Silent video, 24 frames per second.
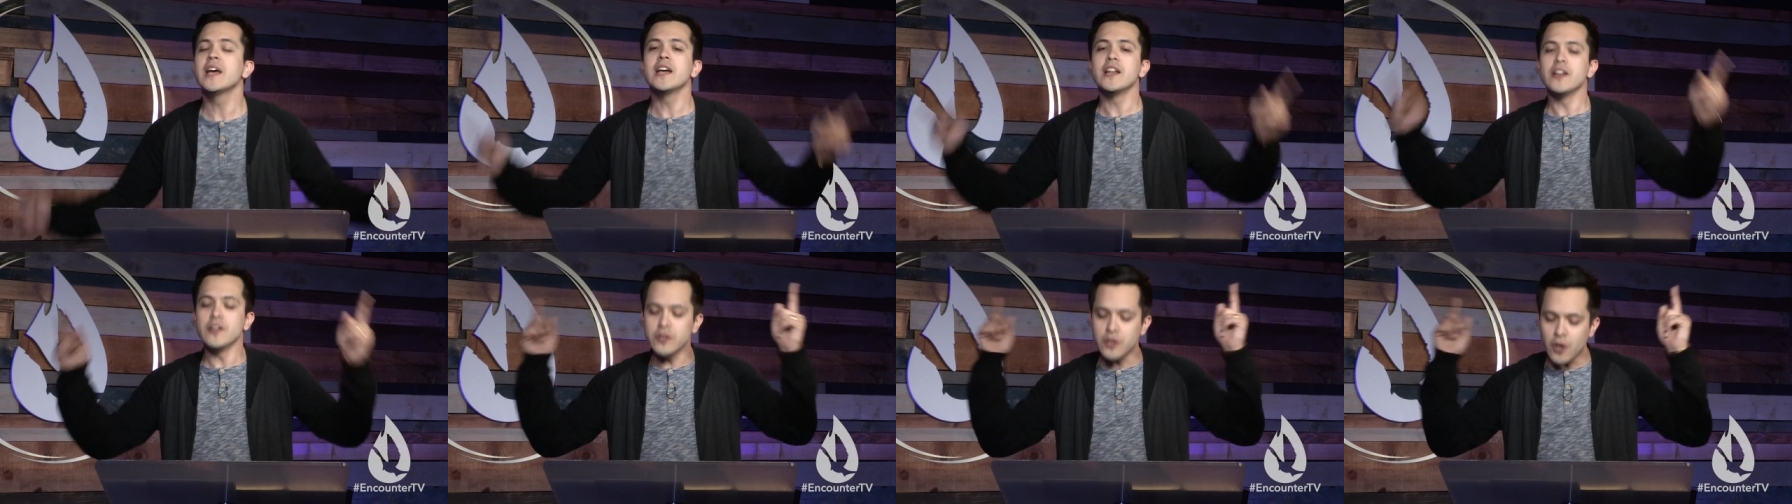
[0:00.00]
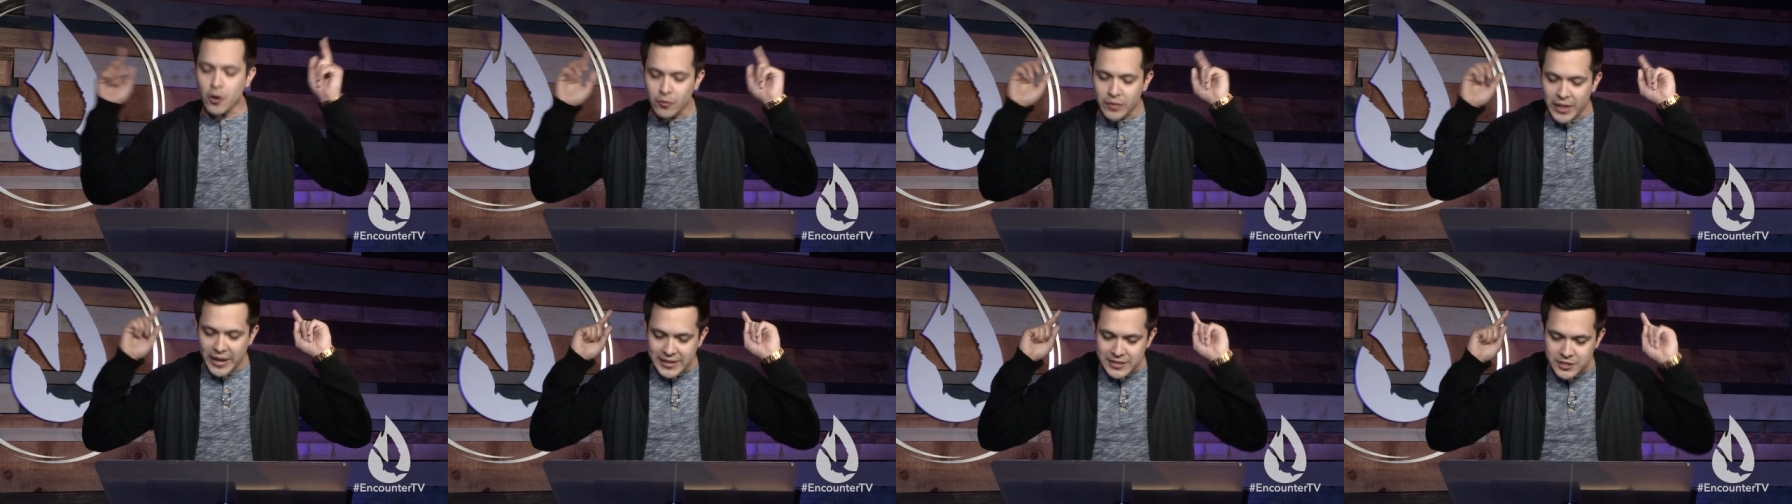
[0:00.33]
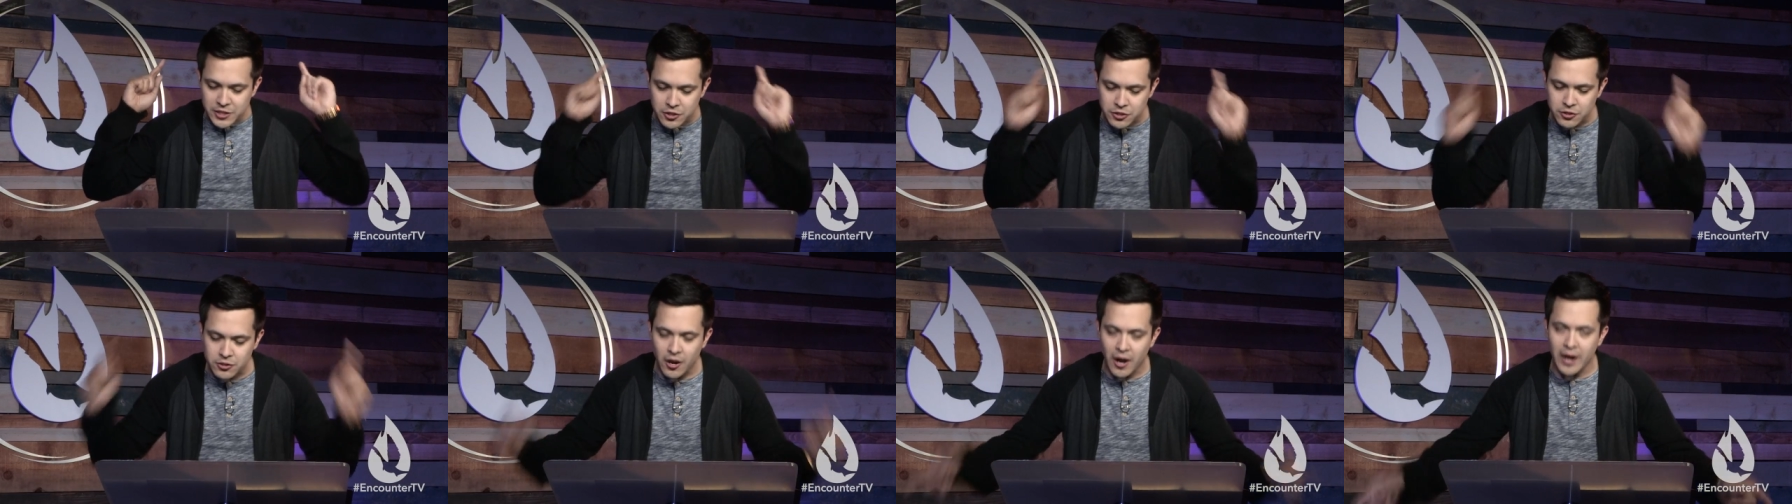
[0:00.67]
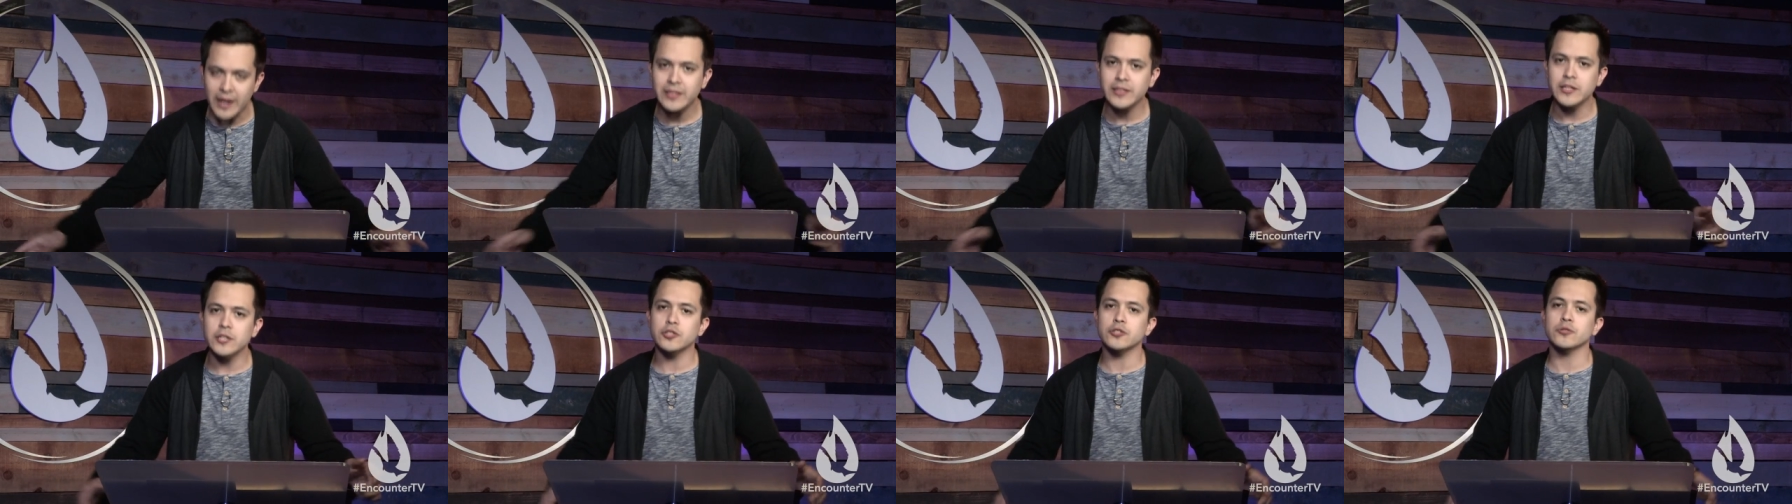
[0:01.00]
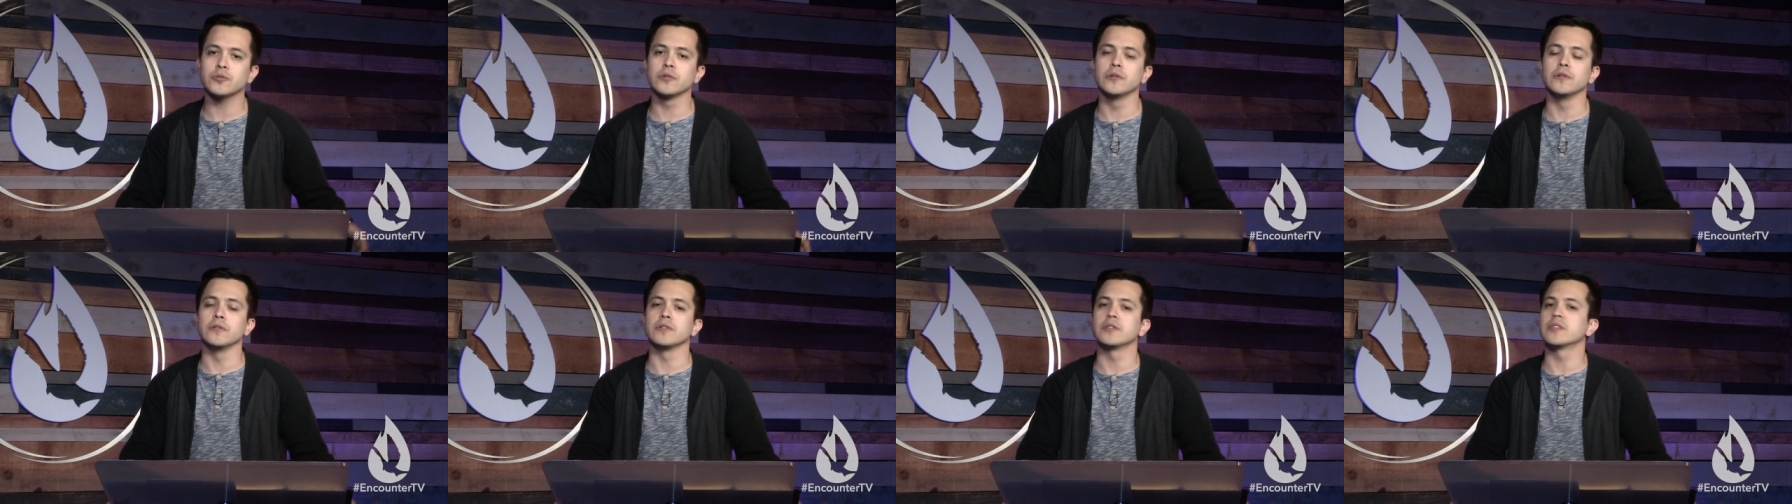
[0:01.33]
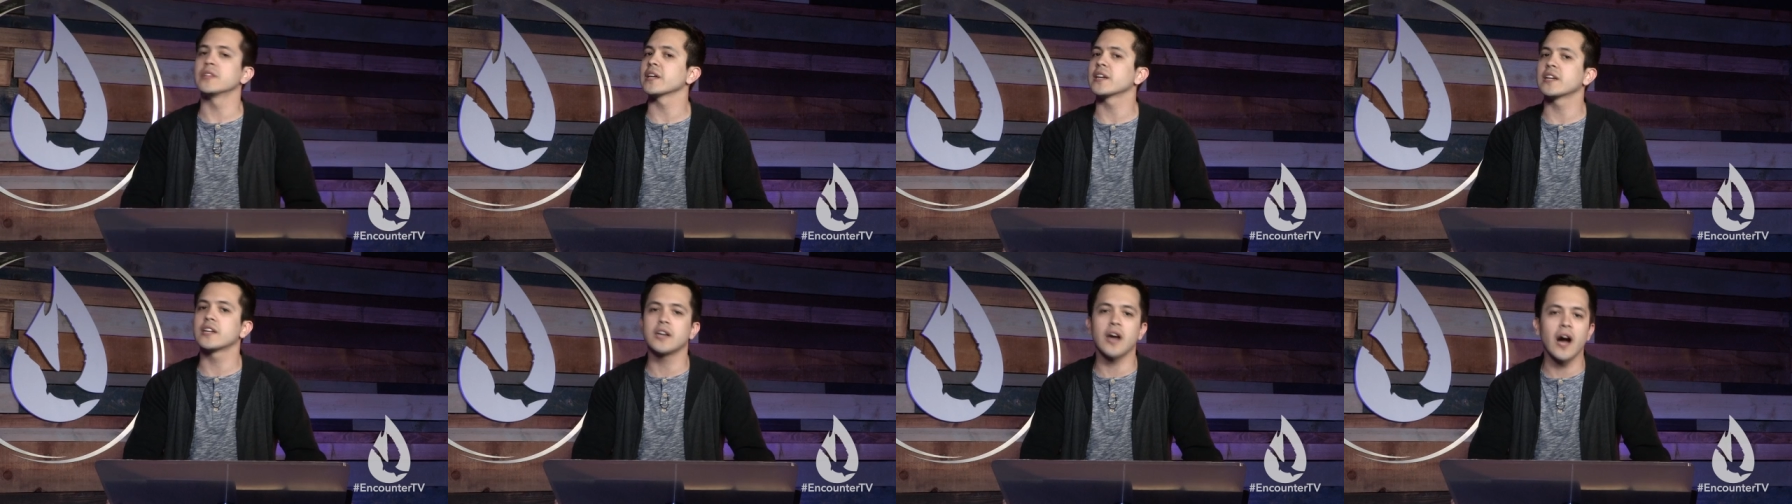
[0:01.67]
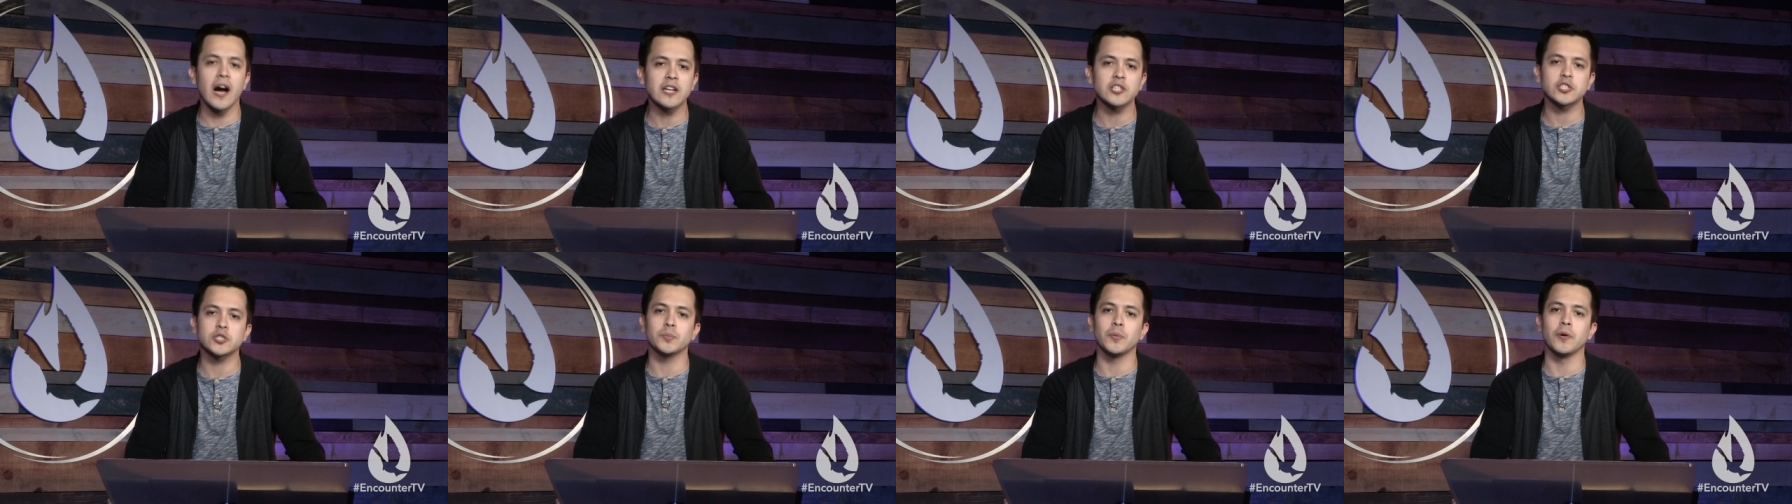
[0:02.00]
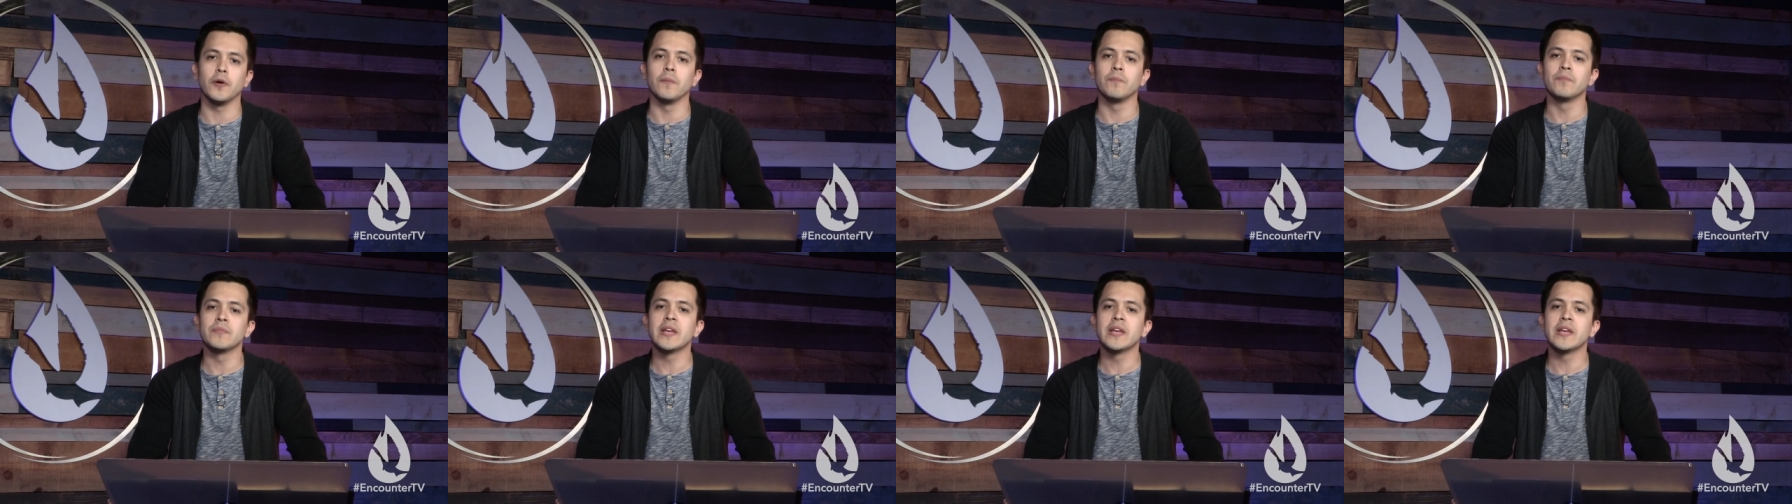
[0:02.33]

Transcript: No, that is not the truth. The gospel